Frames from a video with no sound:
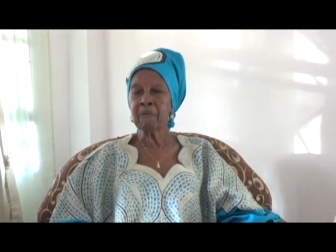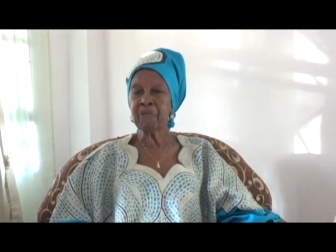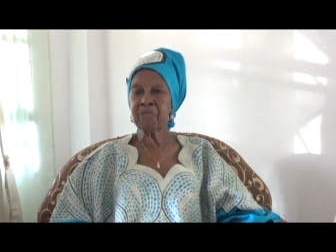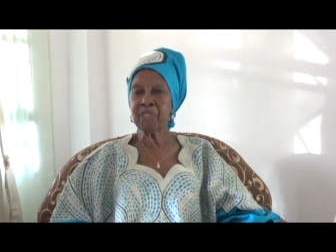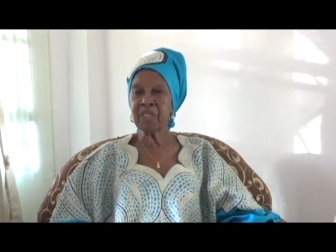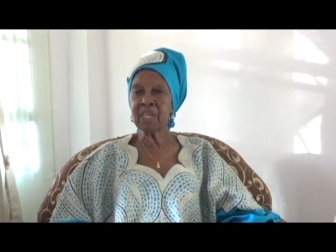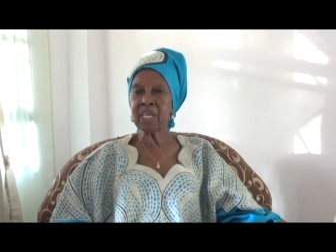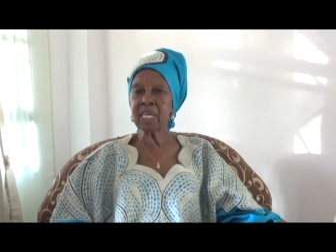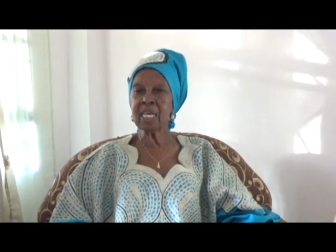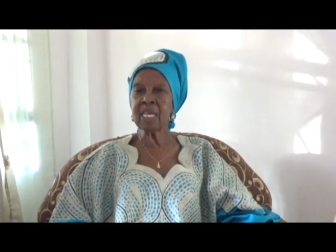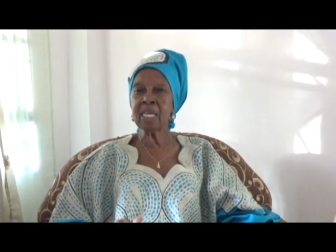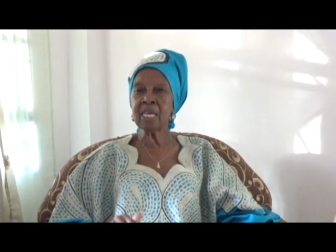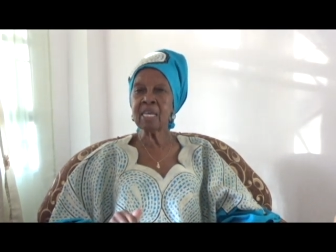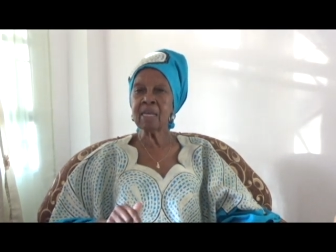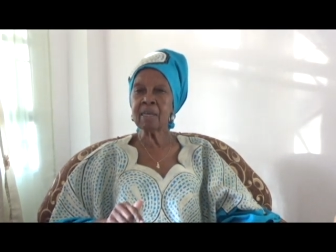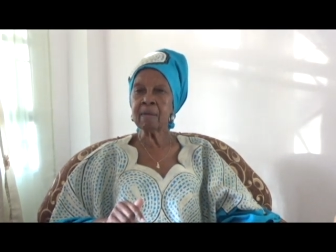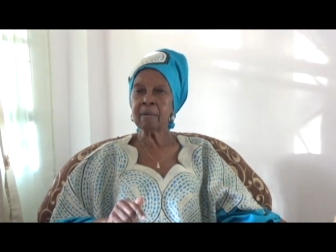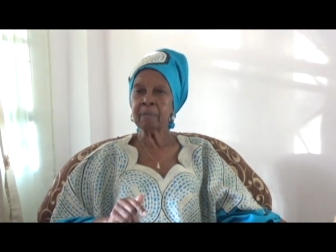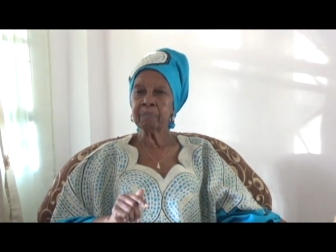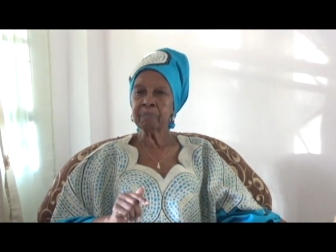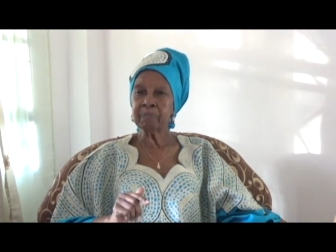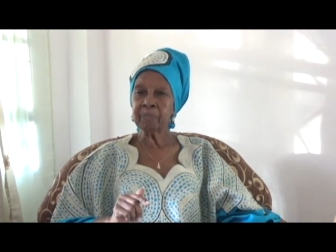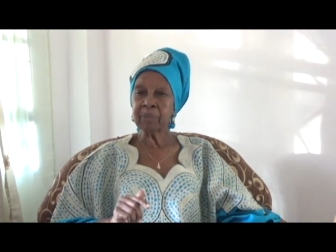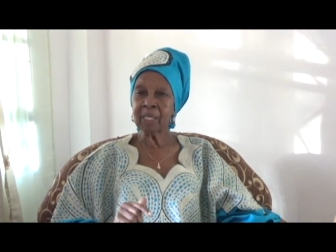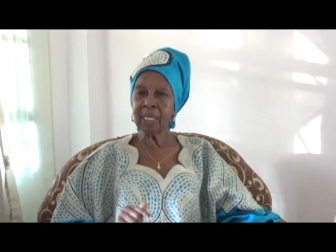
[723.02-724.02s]
The
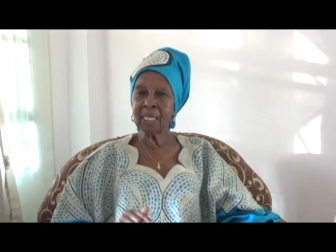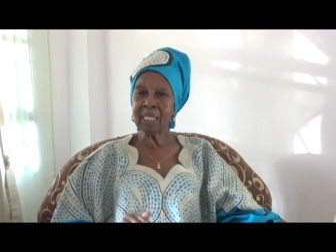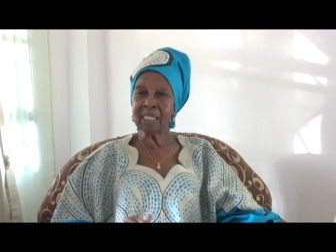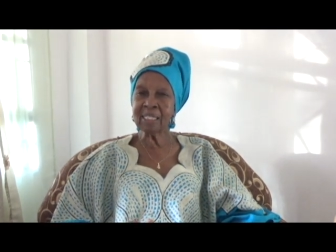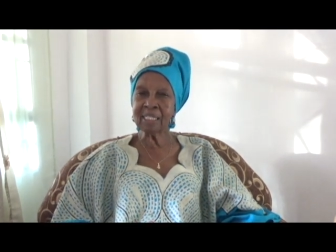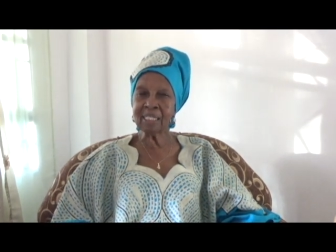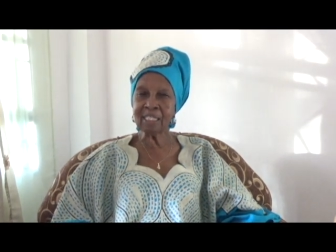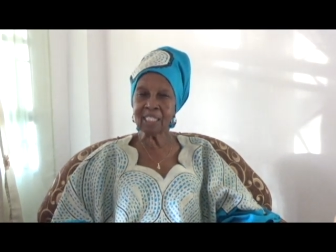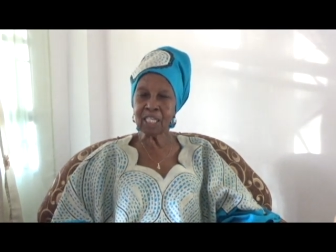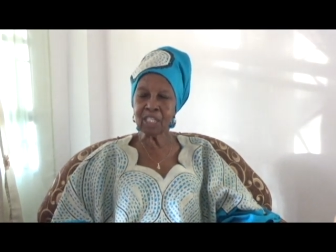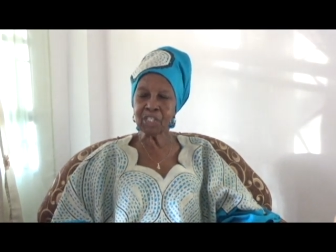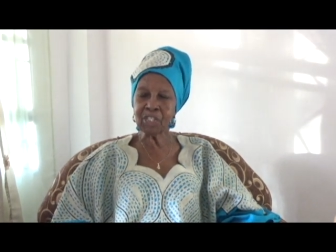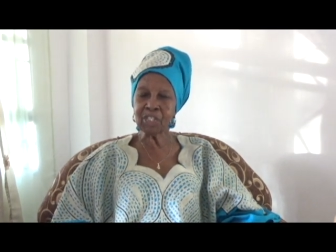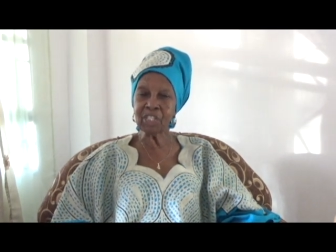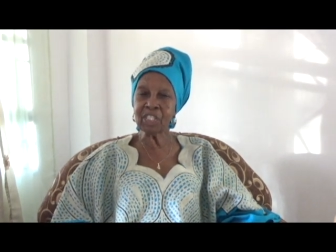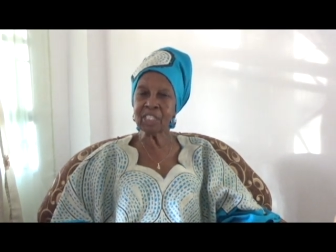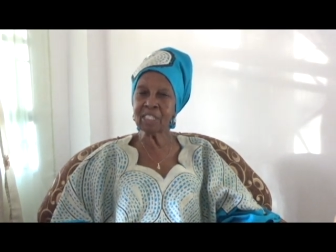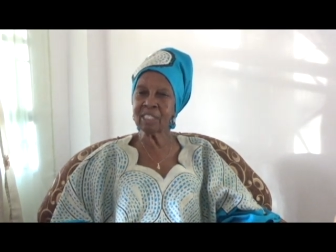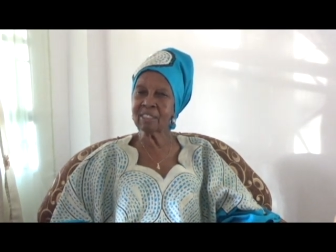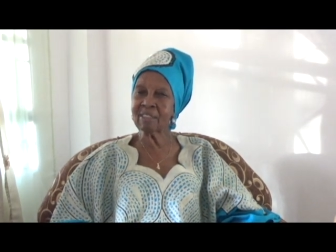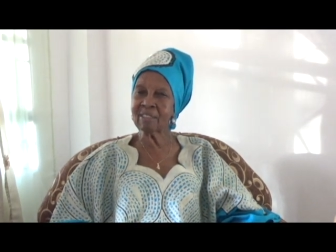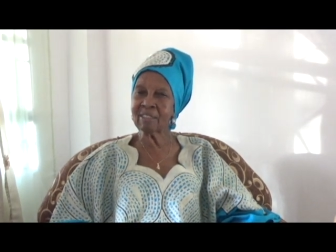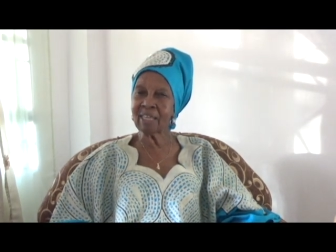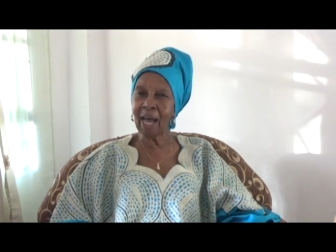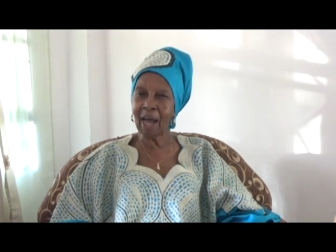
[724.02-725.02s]

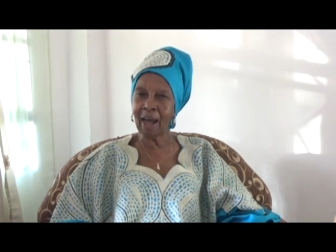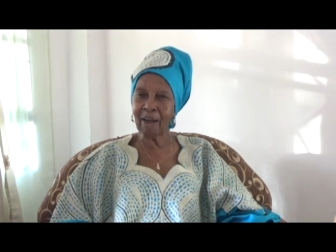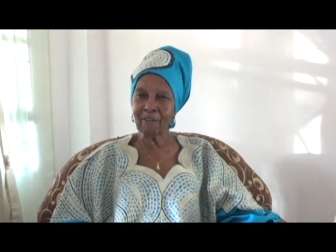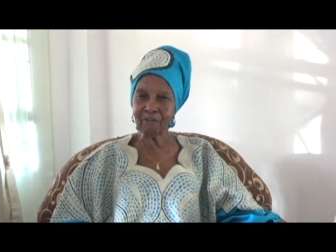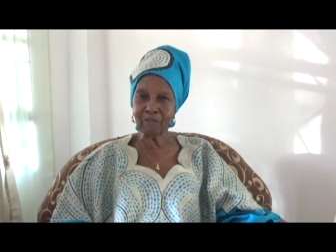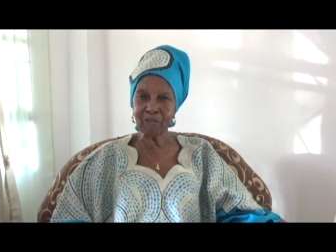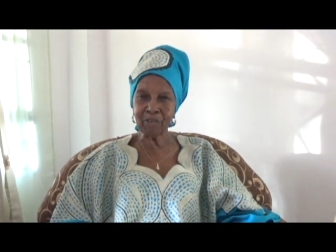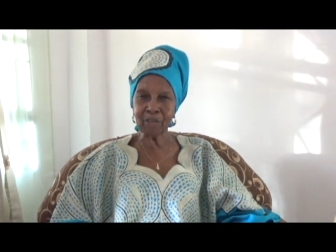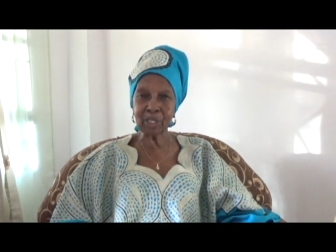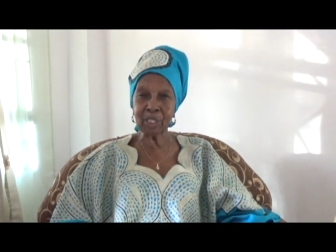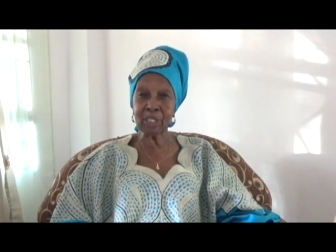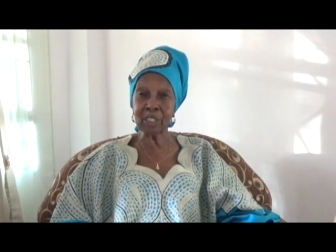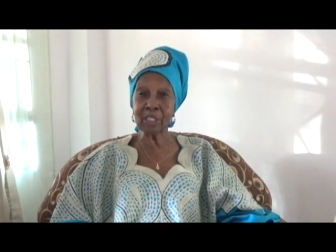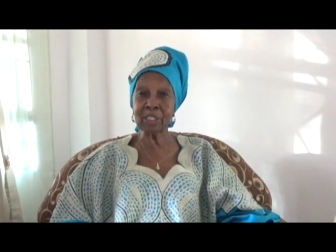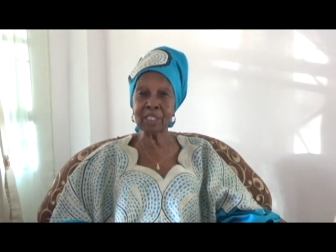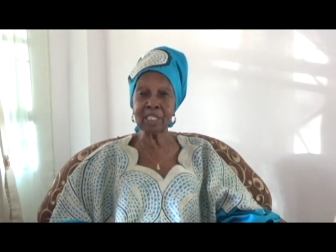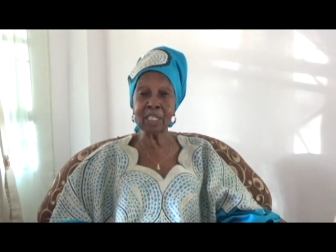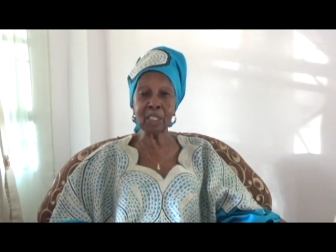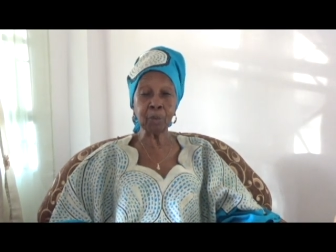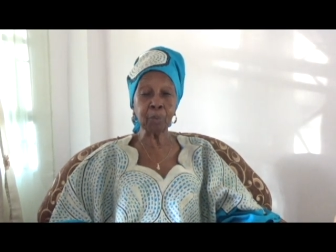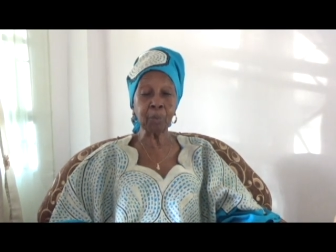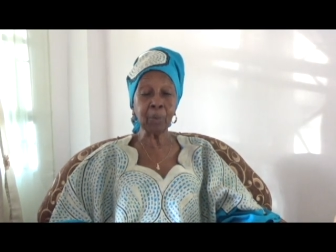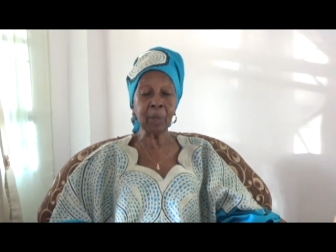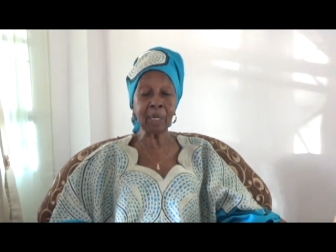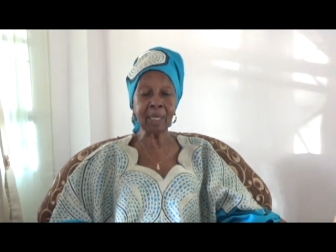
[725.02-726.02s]
indigenous Africans
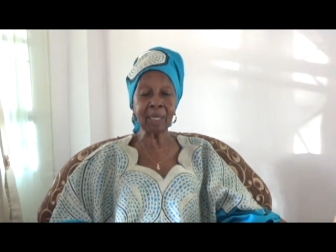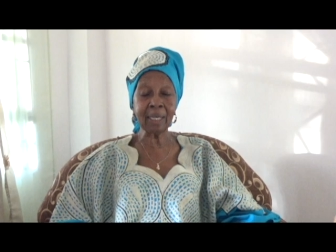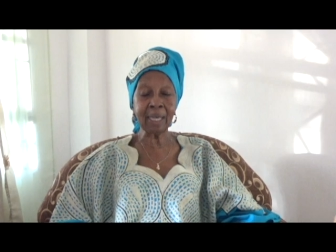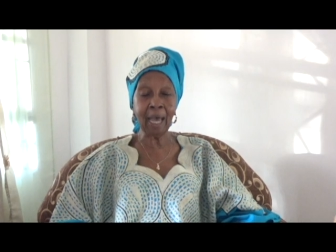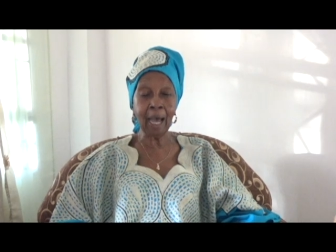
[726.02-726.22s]
that were